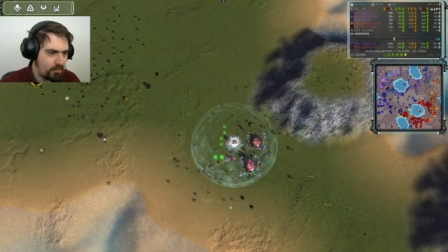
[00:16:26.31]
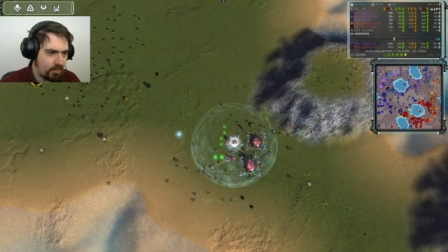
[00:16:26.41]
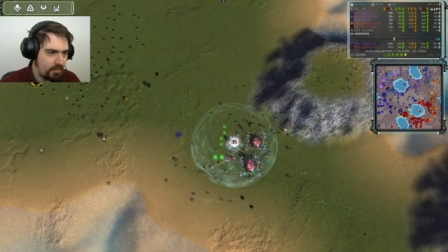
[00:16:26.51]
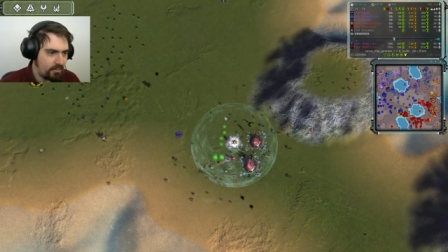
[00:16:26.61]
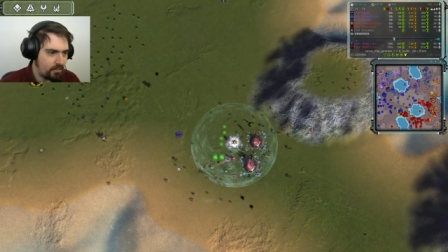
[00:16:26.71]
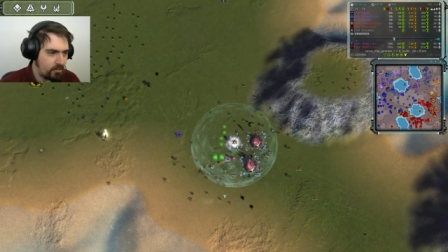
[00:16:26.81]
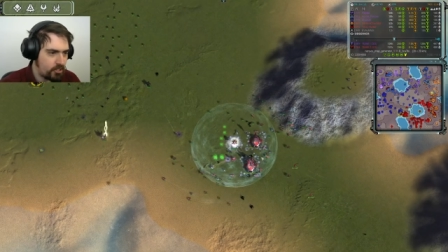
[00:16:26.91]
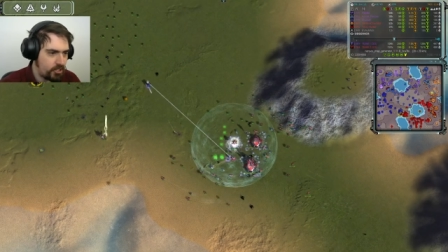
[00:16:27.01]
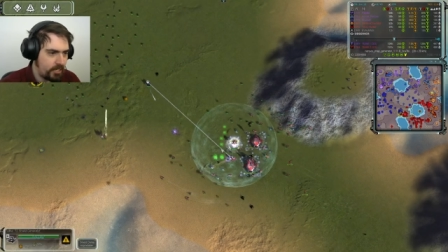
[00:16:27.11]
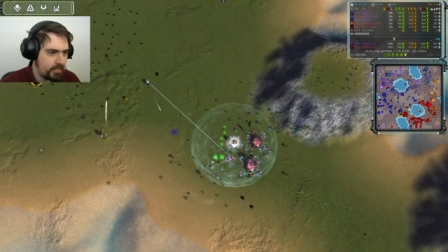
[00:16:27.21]
Look at this, he's got a
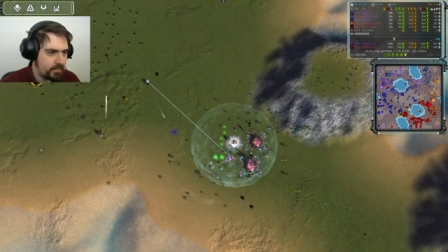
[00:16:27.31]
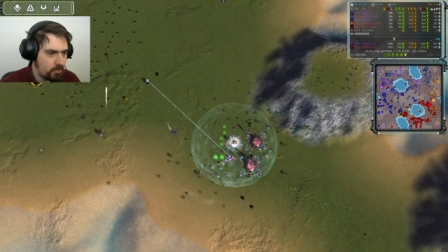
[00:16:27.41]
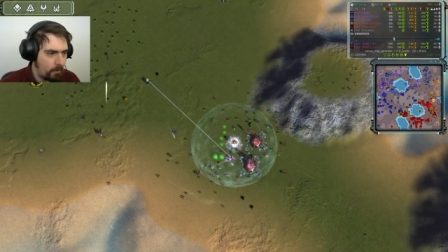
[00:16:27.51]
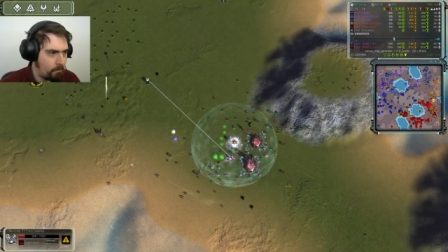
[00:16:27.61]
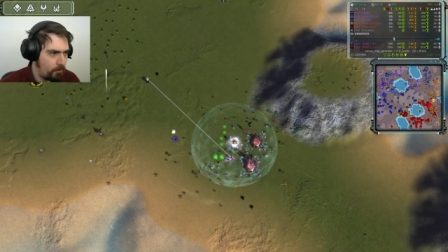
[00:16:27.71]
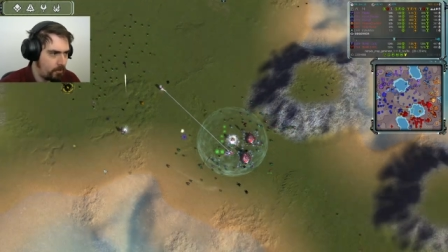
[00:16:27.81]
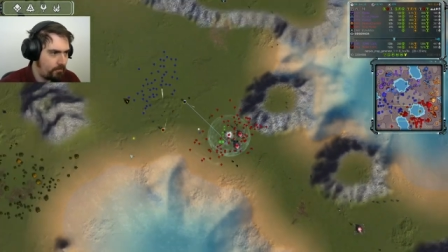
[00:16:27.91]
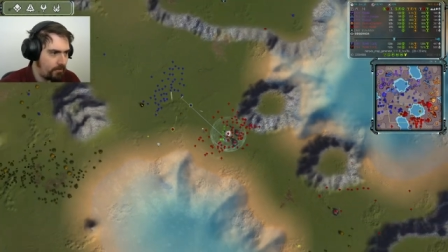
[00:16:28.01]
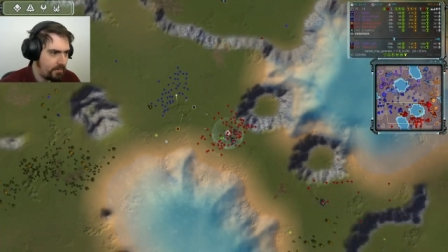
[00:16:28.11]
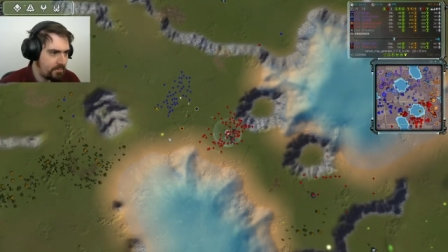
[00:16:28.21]
shield, he's got point
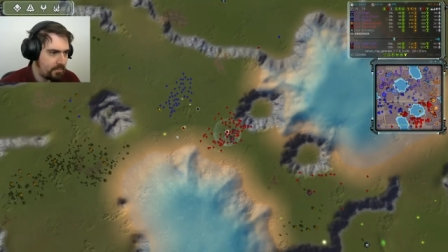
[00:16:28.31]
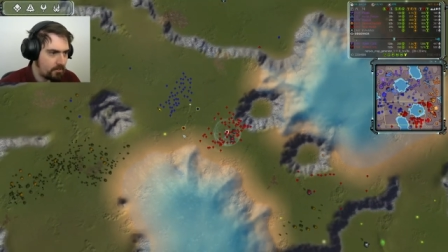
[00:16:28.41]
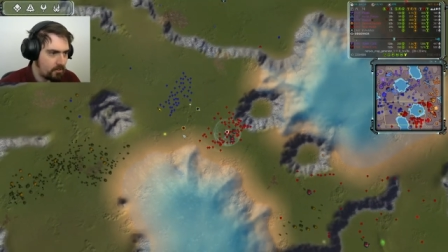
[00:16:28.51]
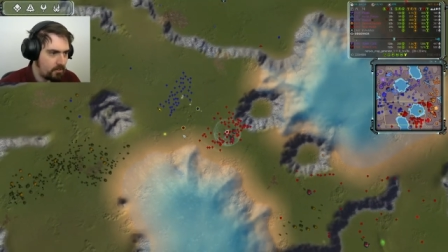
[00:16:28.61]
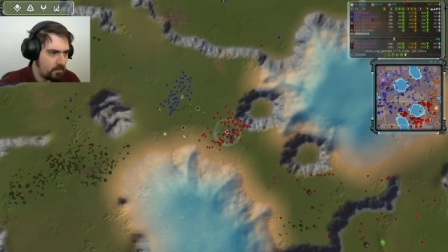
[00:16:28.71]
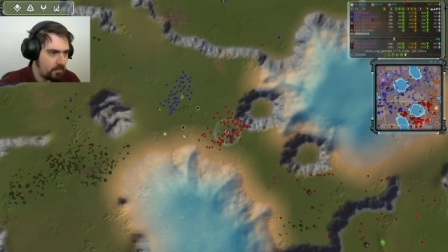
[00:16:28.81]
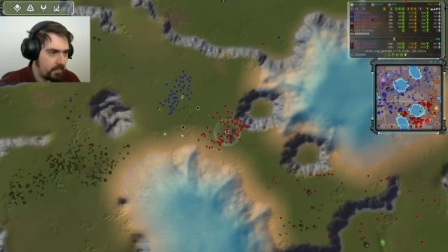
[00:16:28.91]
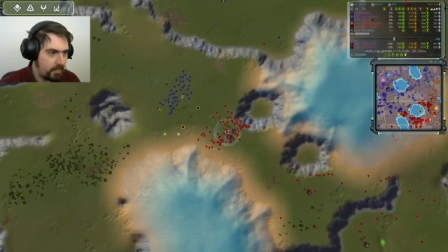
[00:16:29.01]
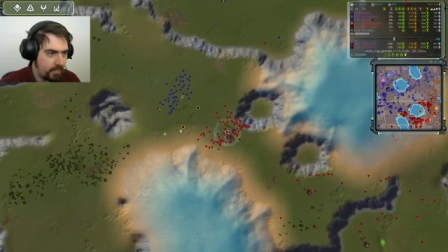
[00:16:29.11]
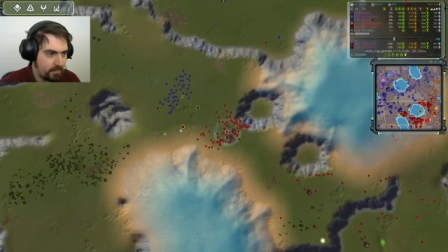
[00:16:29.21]
defense, he's got
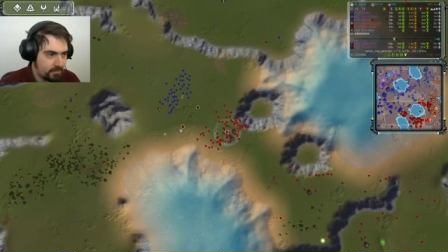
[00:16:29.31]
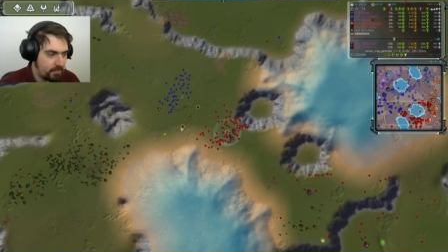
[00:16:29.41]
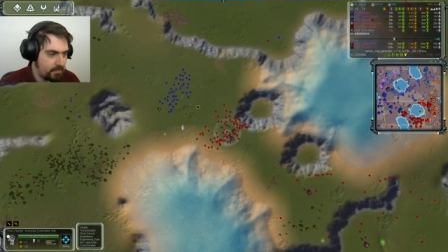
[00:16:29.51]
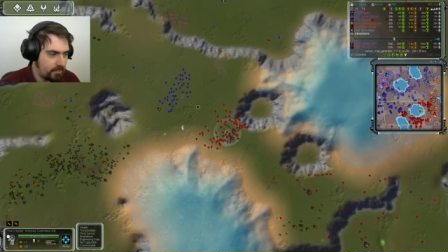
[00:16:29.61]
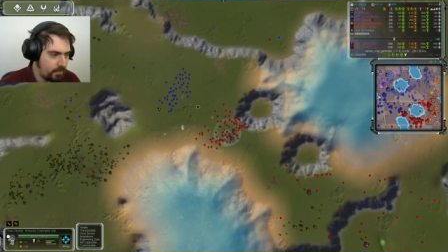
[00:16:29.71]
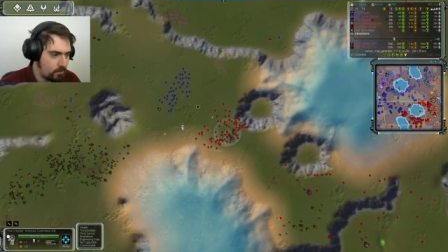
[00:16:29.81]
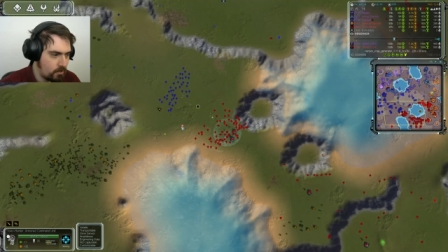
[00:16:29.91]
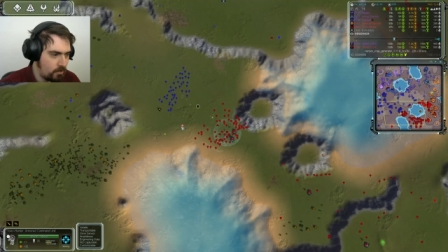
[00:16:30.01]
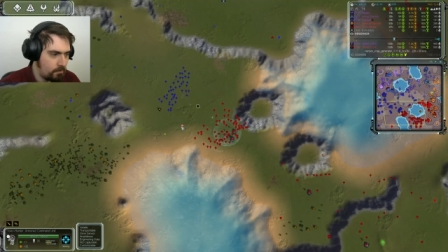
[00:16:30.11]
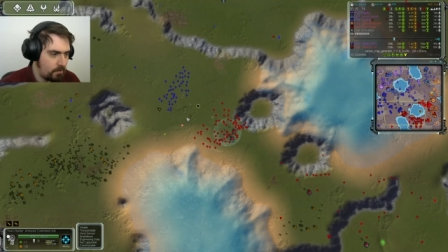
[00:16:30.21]
his gun
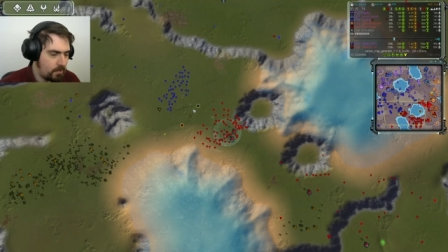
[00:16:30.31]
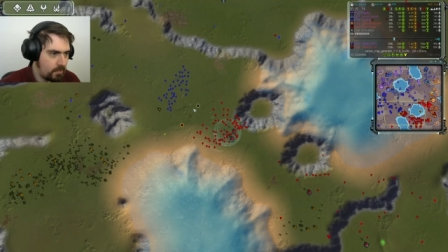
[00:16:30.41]
nanocom